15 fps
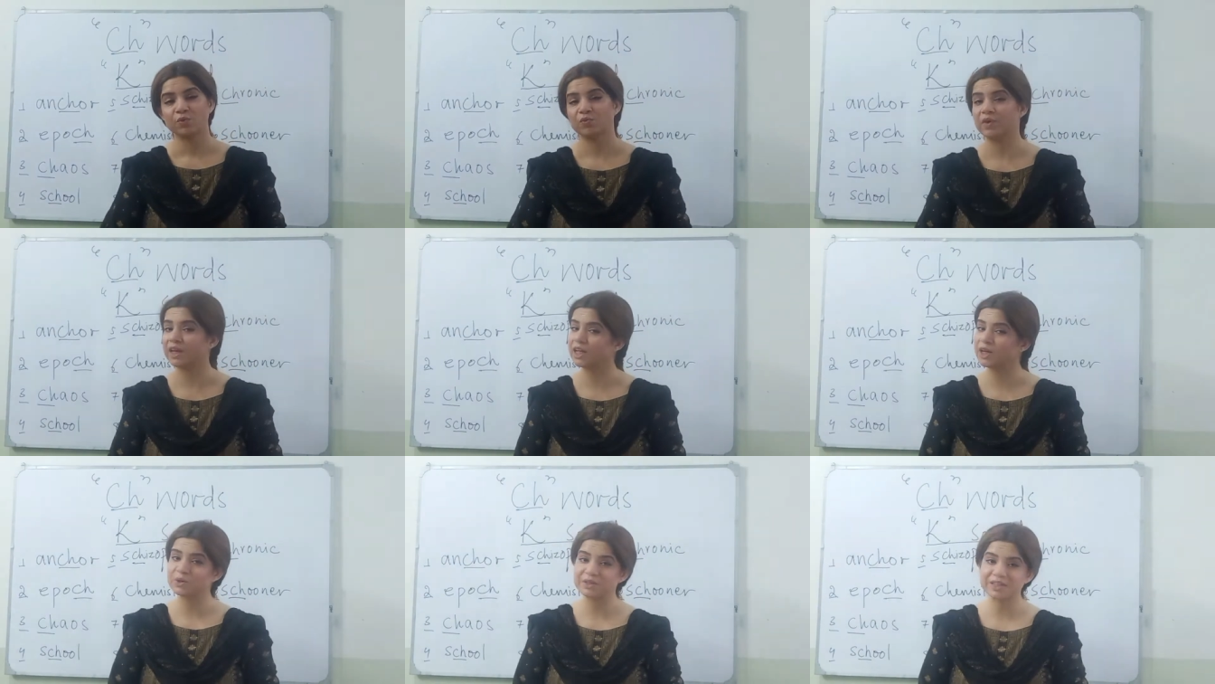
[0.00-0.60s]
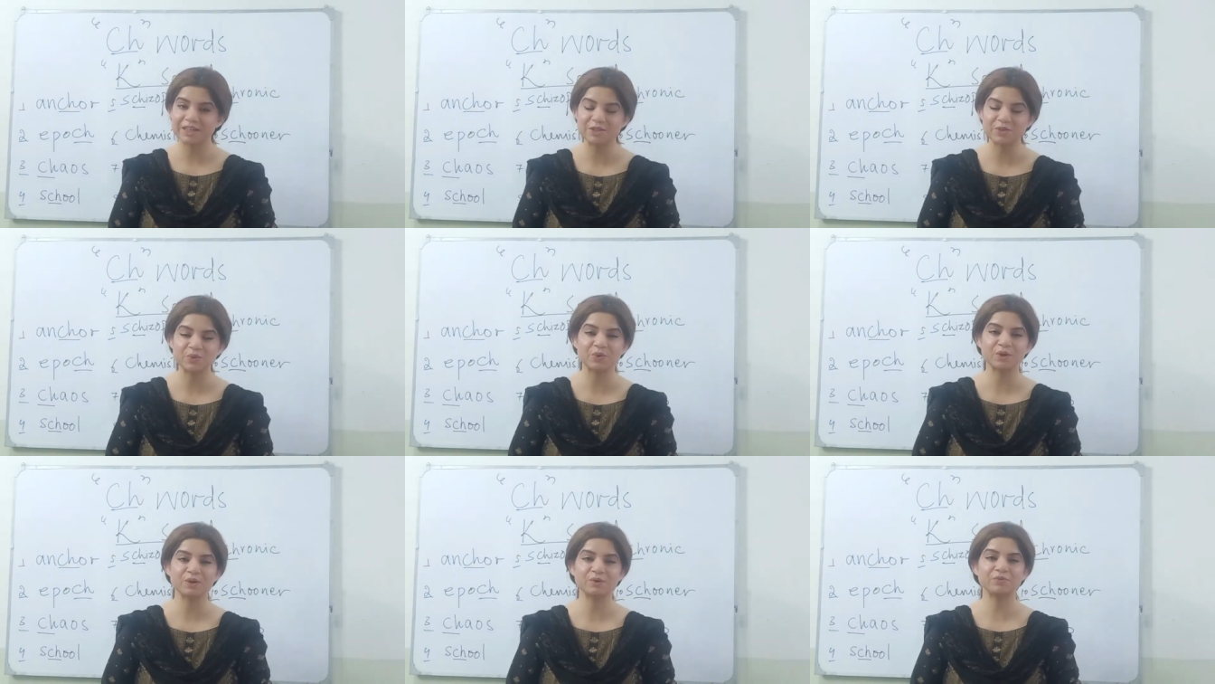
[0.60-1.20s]
Very good day
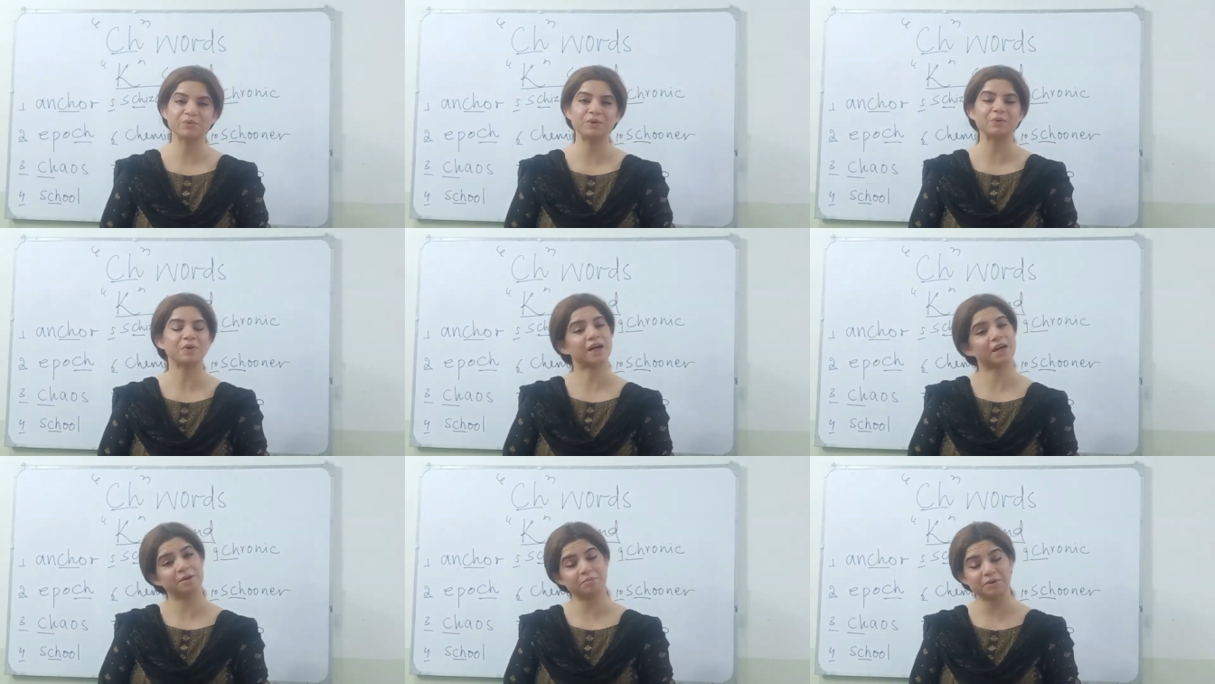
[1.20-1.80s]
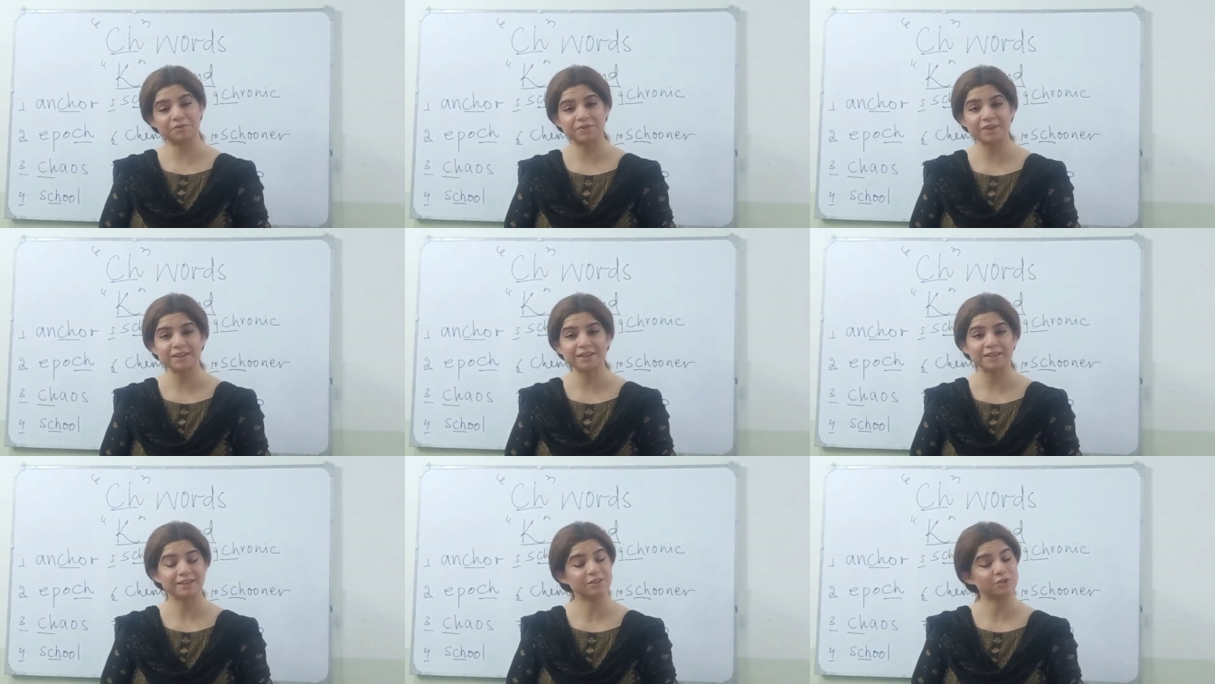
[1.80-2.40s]
to all of you. I am
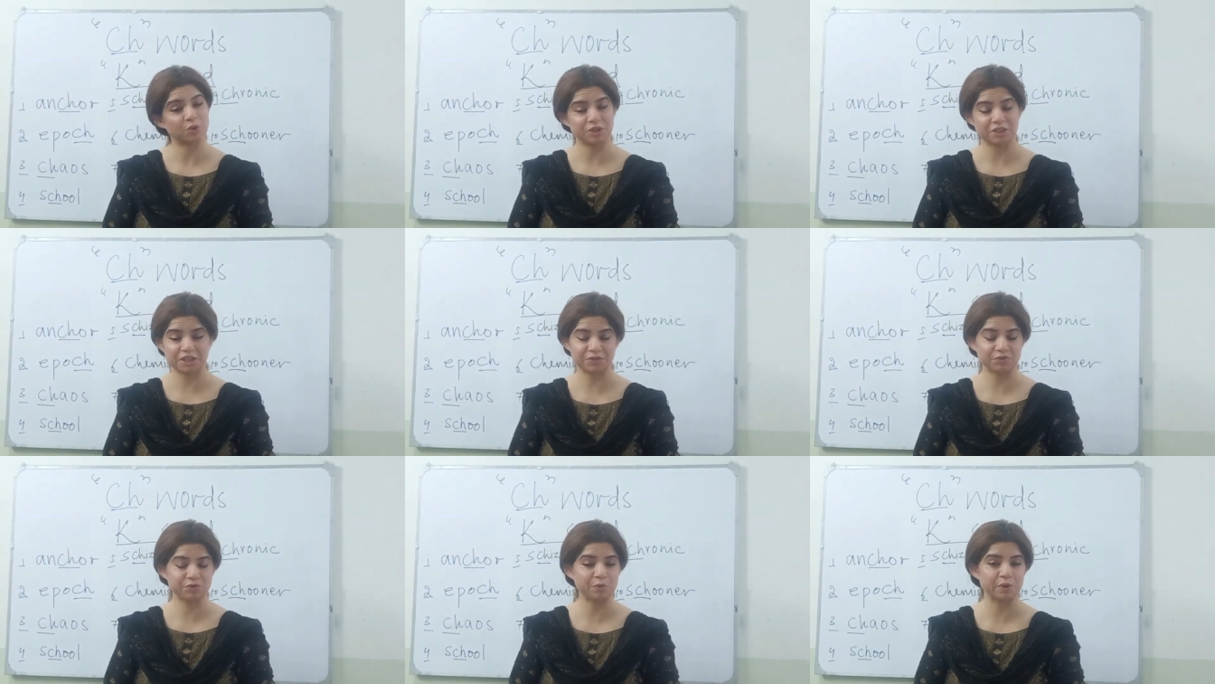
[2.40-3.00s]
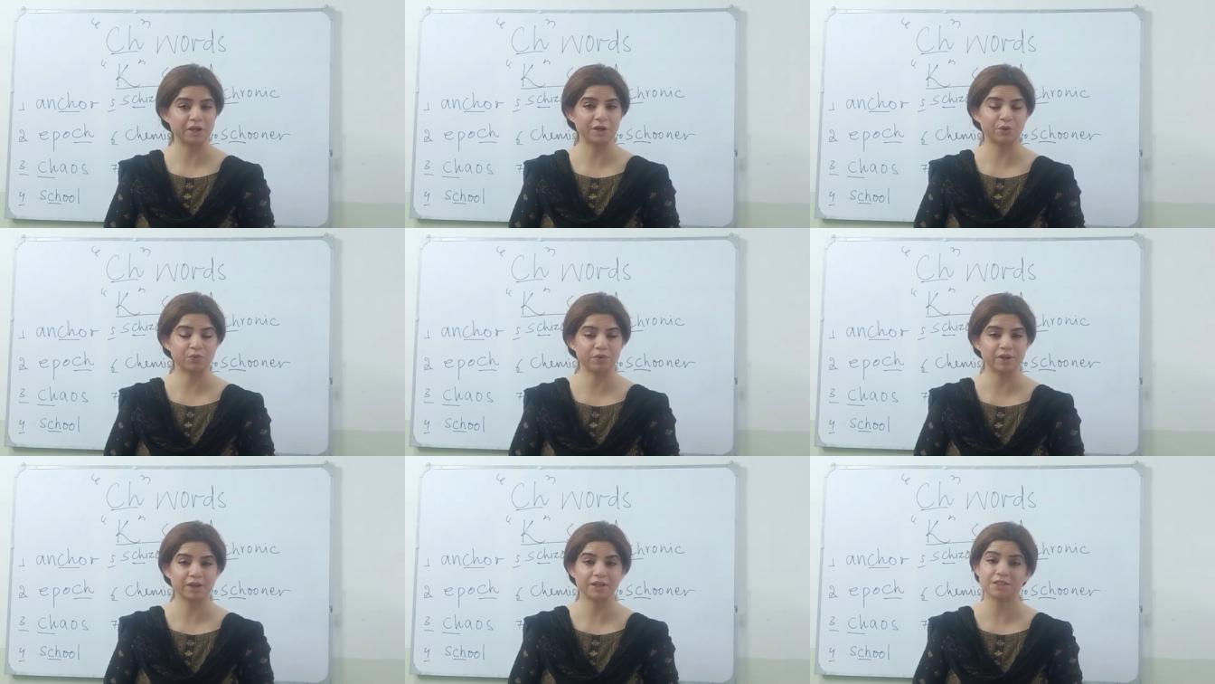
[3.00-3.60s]
Iffat, non-native speaker
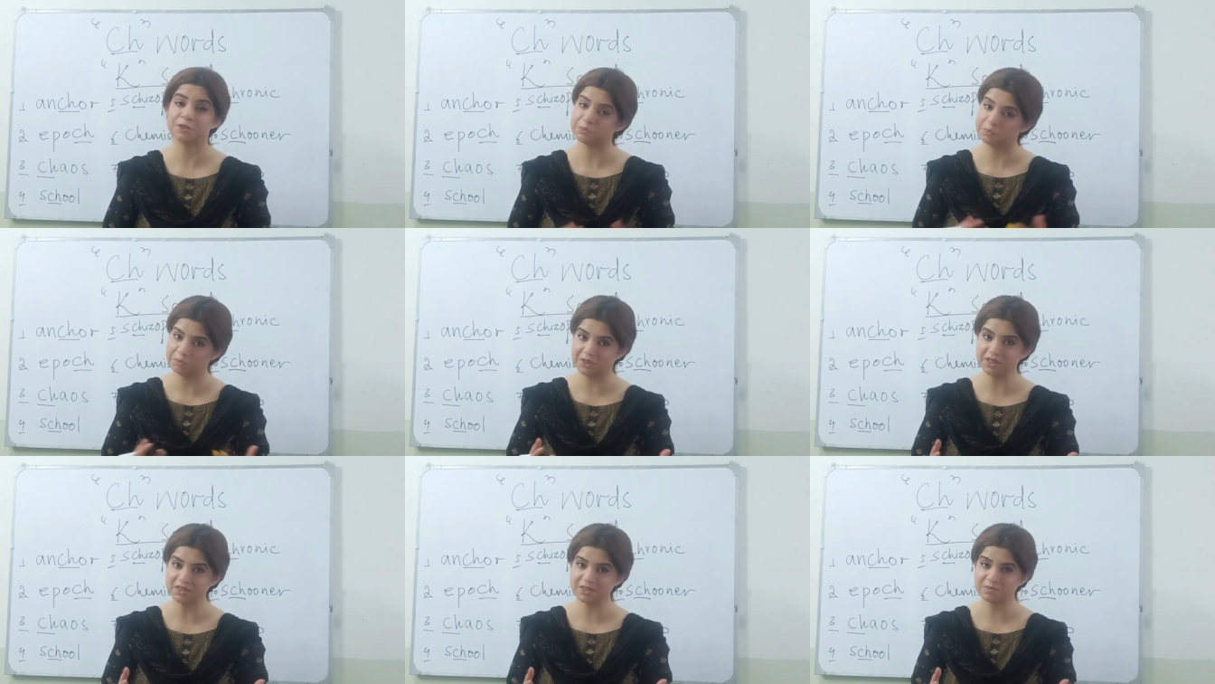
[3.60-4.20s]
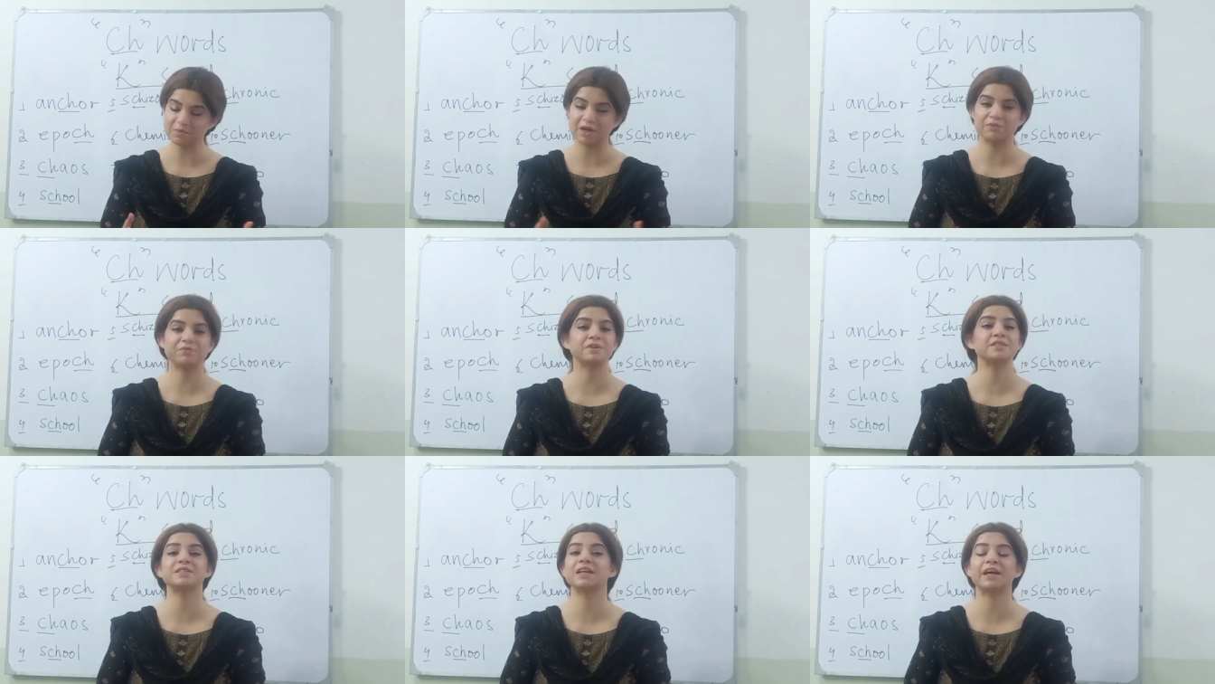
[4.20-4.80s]
of English. Means my
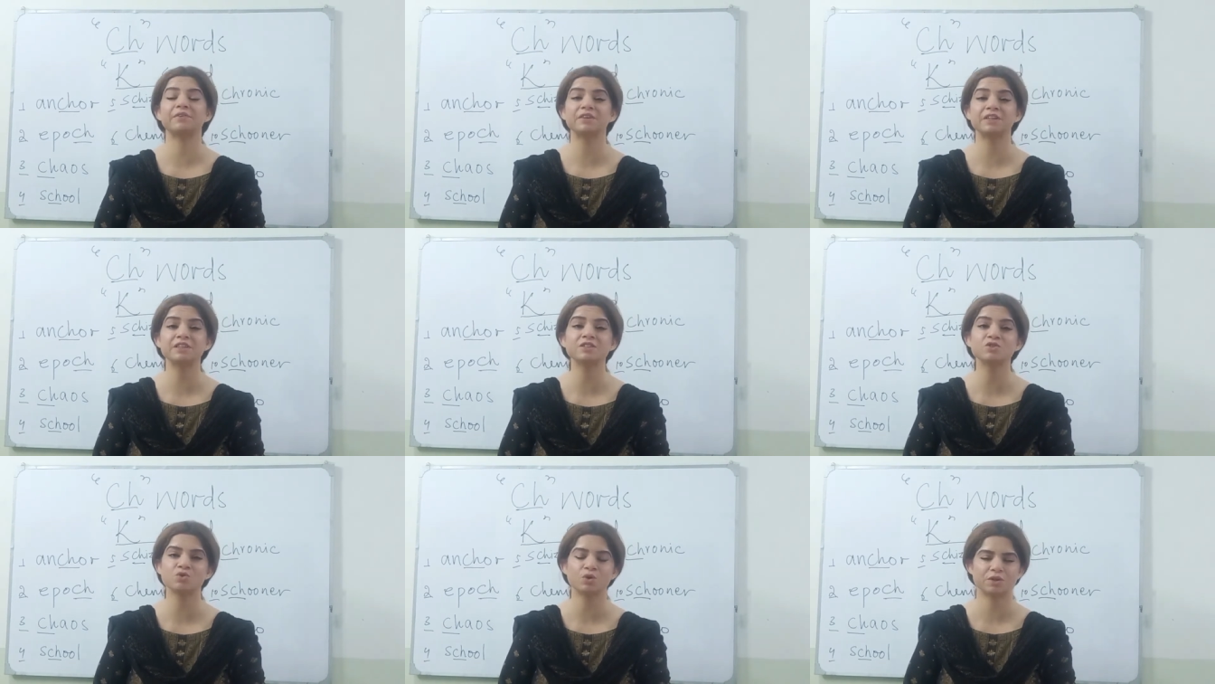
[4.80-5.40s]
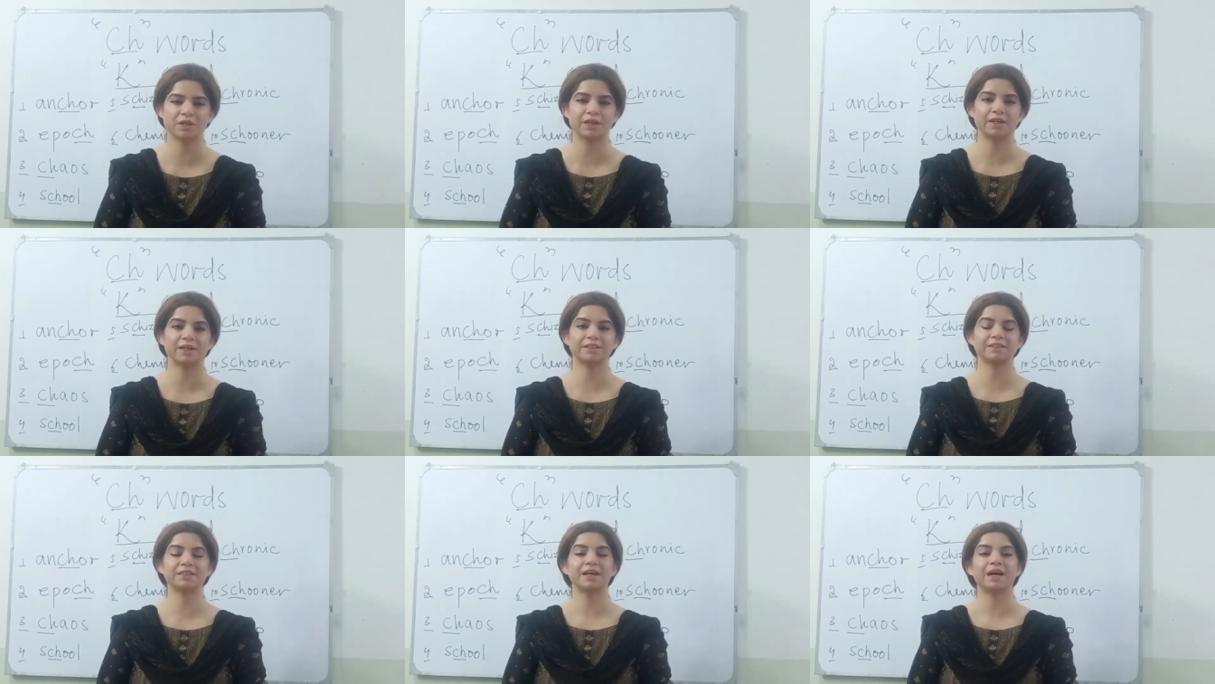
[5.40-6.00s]
first language is not
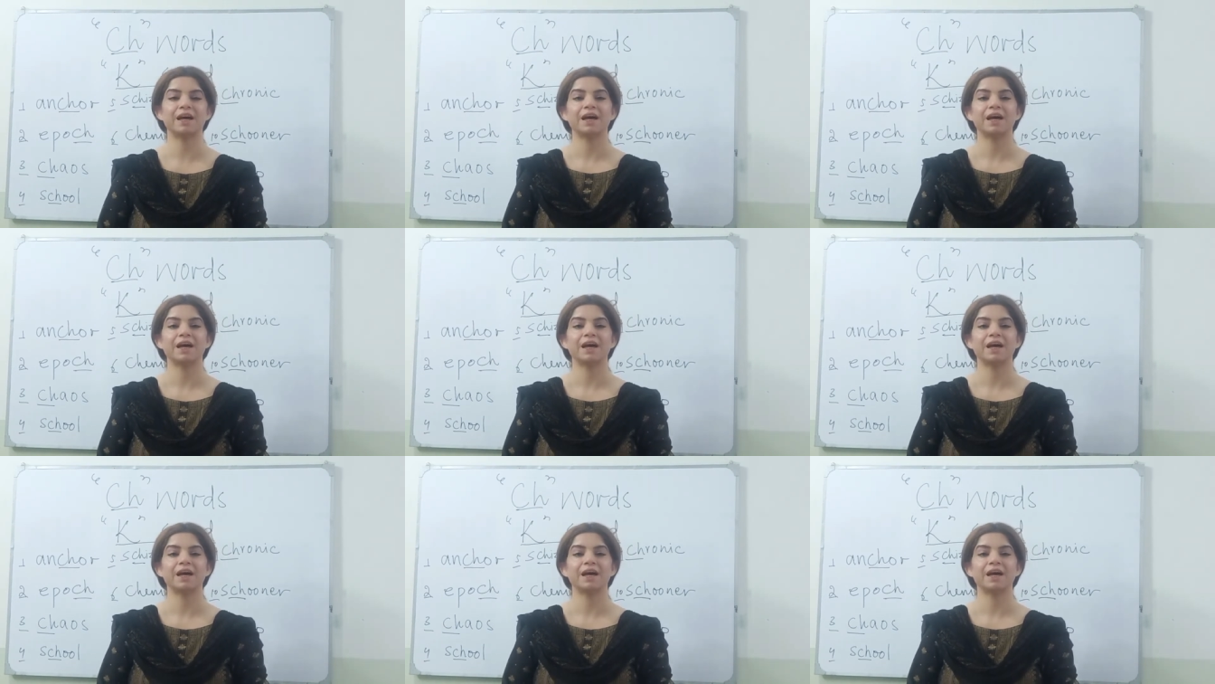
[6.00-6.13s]
English.